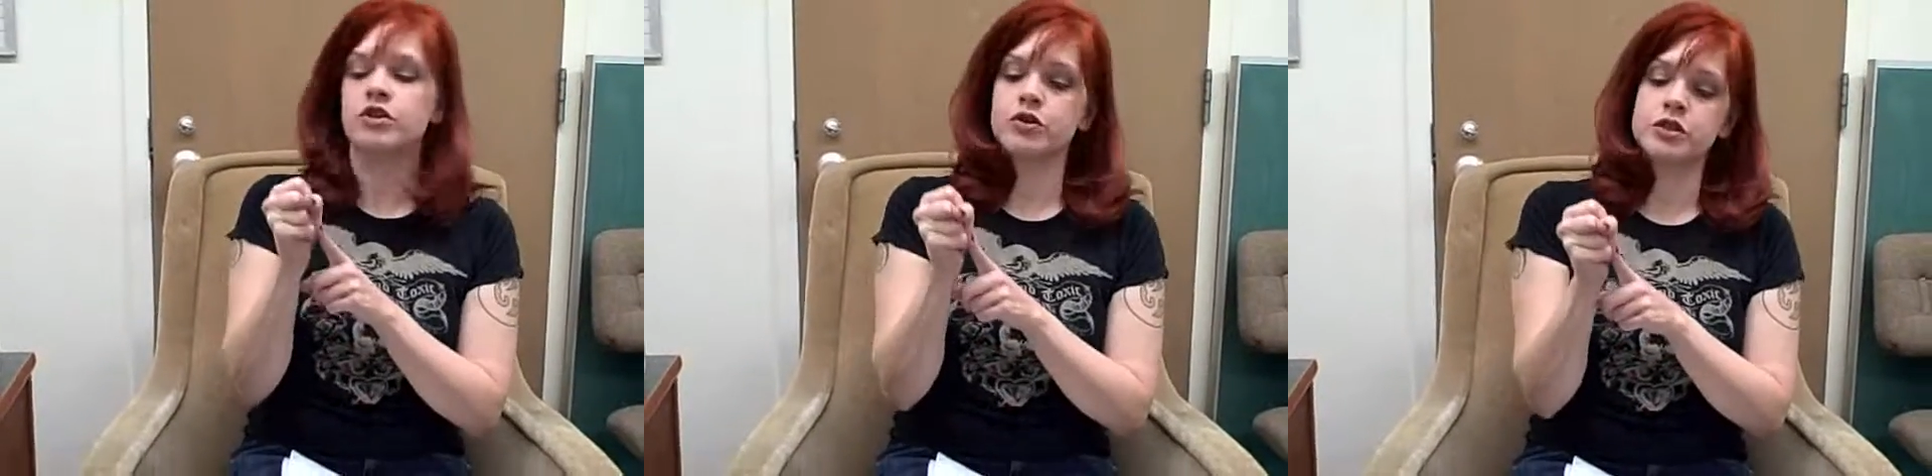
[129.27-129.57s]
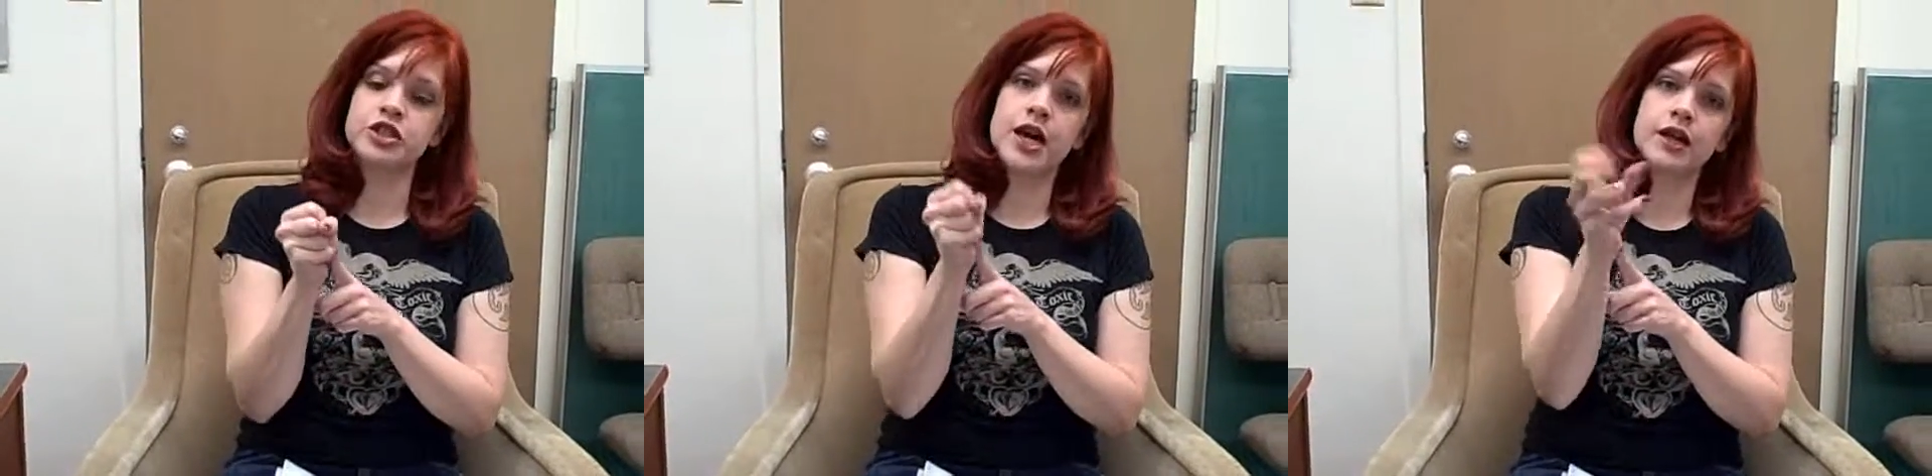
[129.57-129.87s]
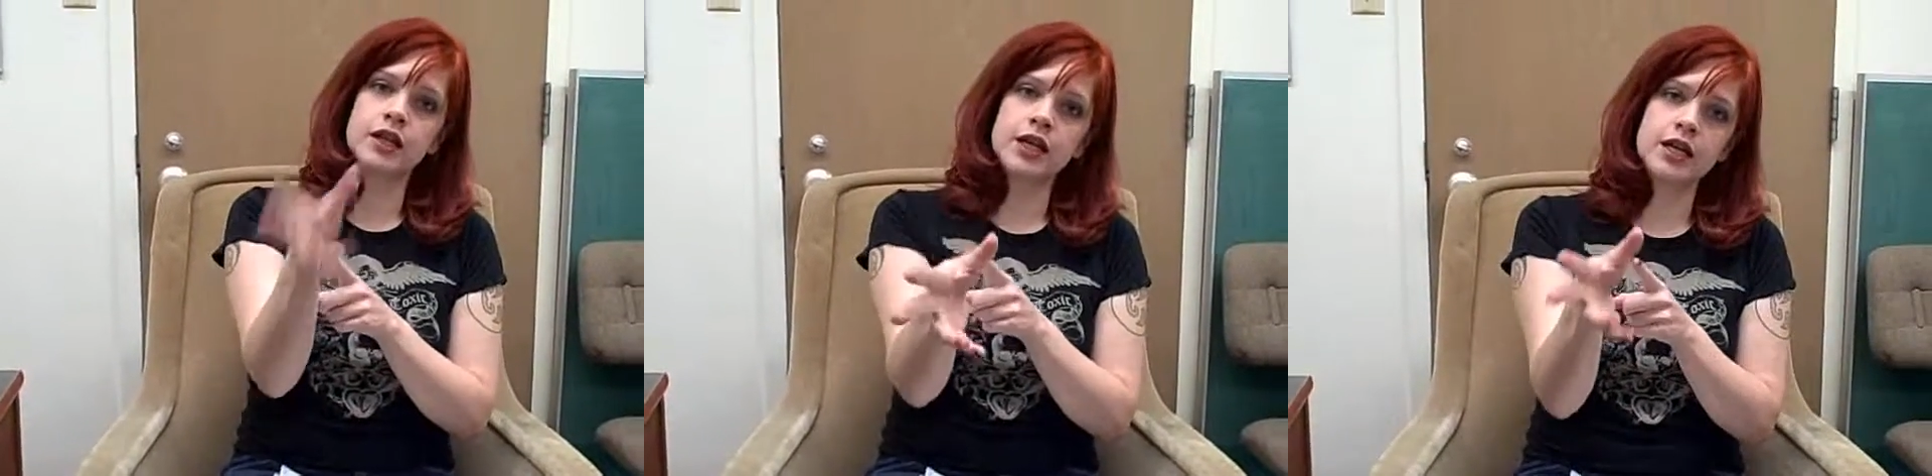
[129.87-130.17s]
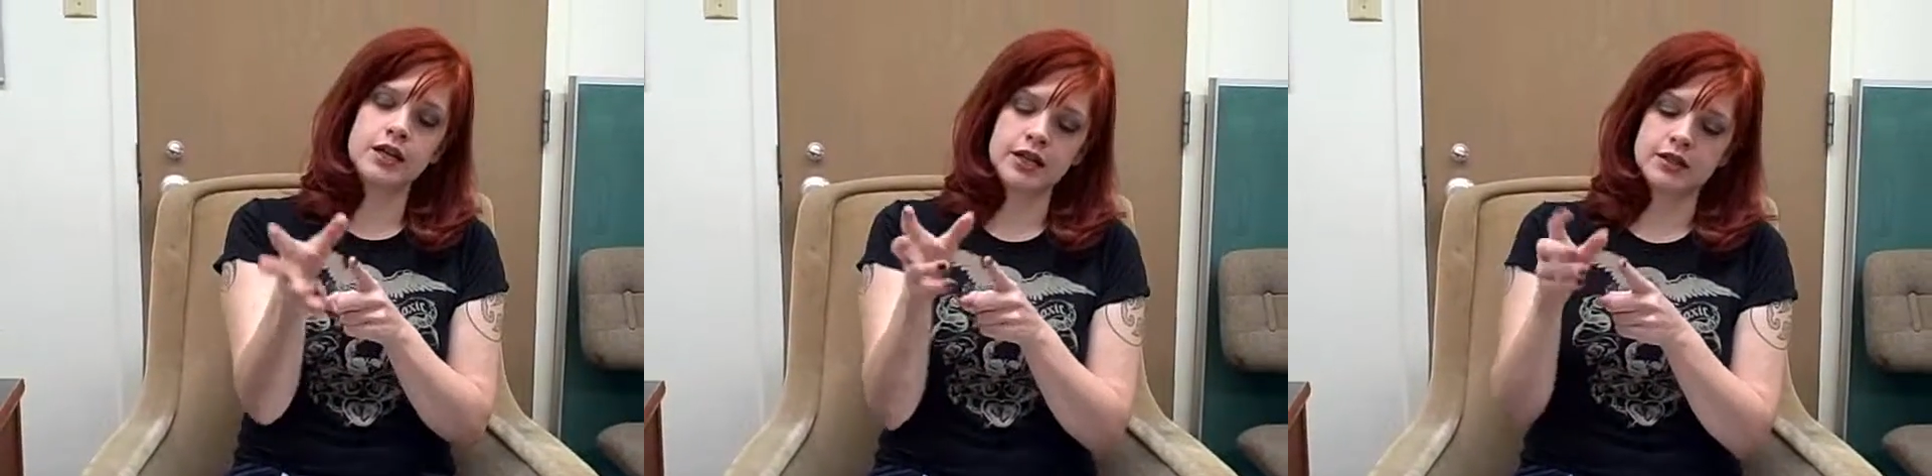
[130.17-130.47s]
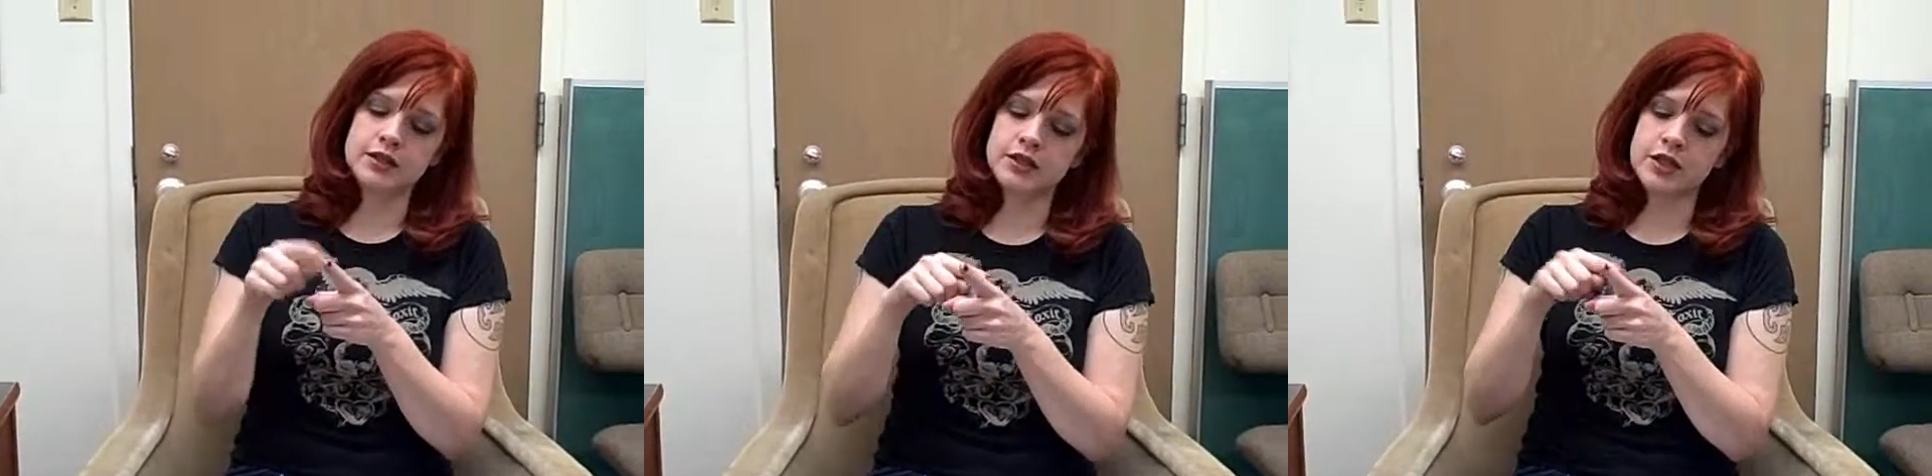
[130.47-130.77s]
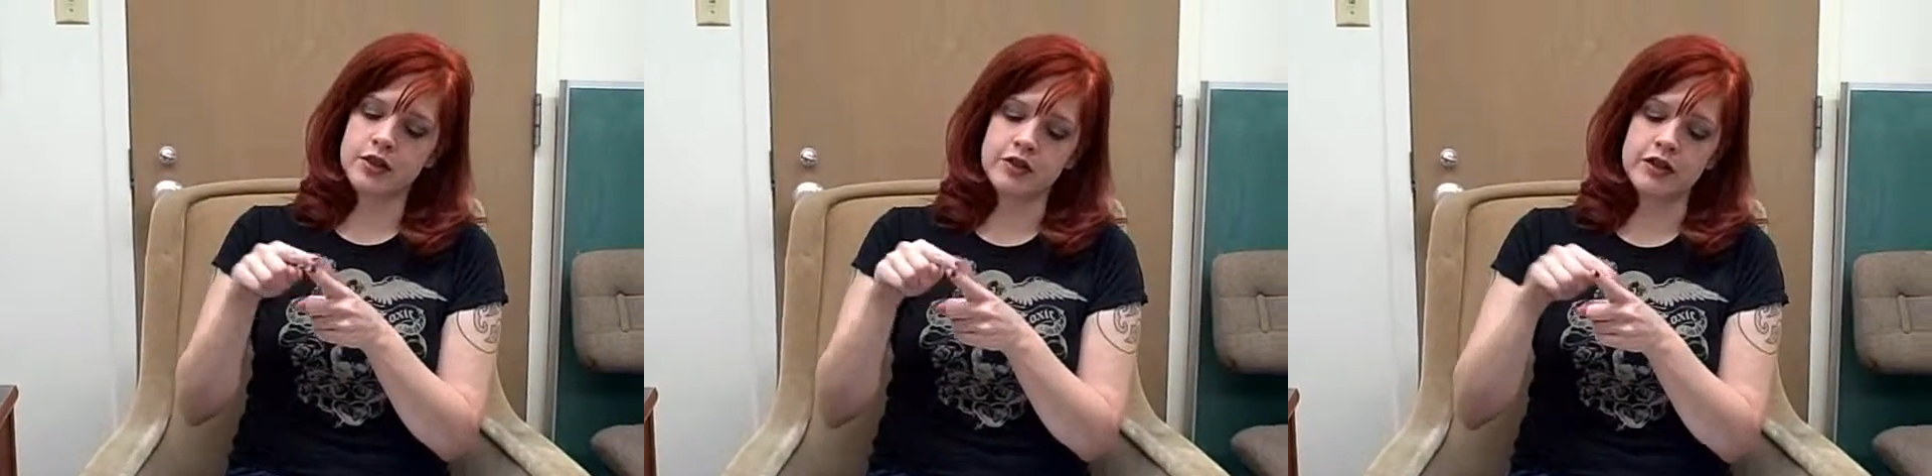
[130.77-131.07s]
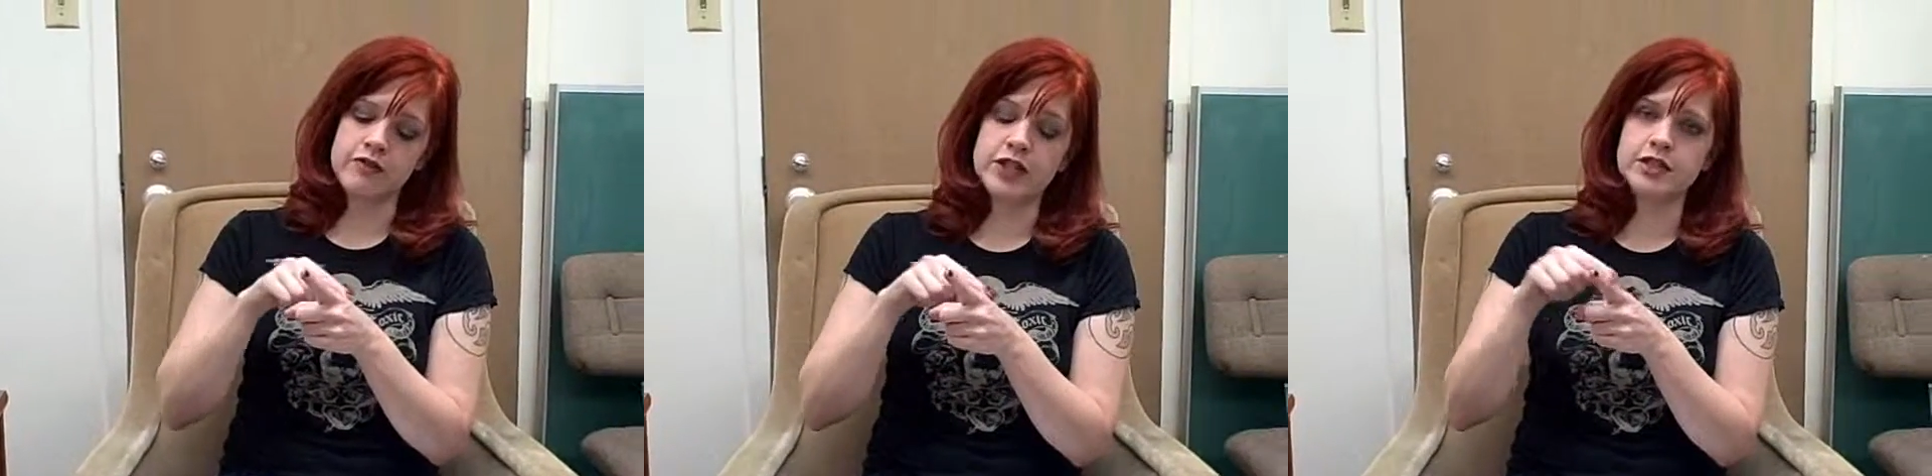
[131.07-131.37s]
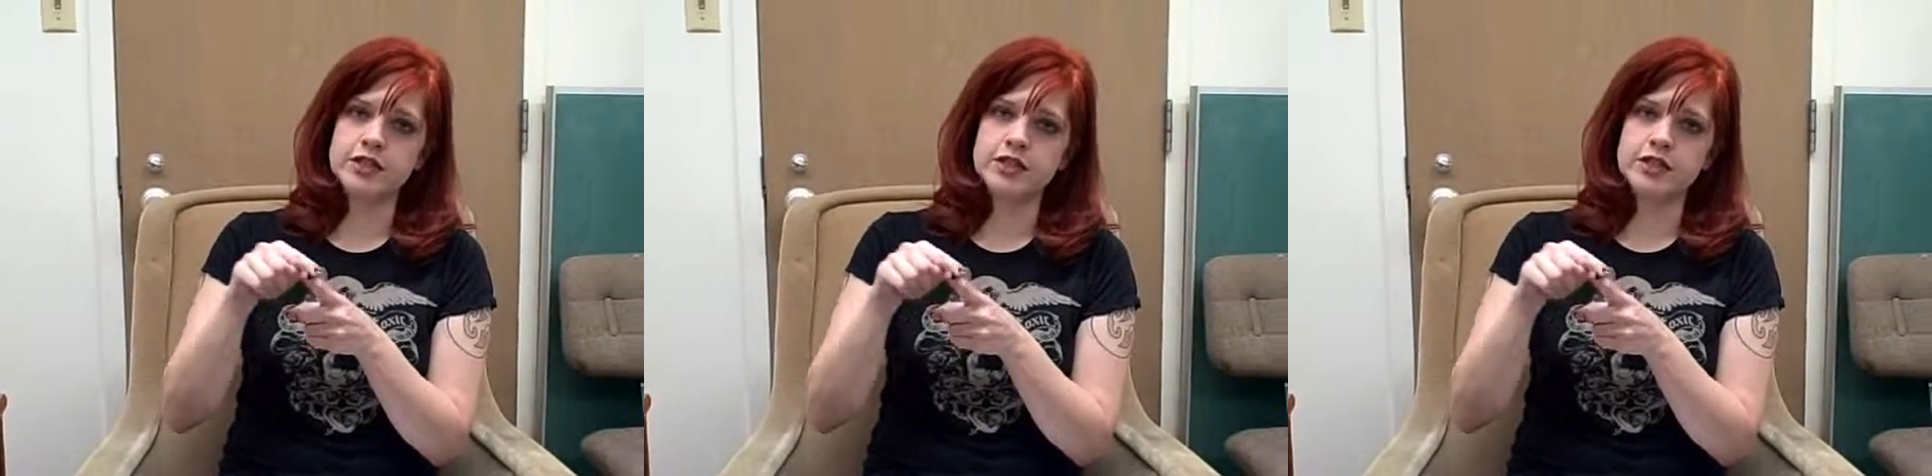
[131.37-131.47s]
To ejaculate is if this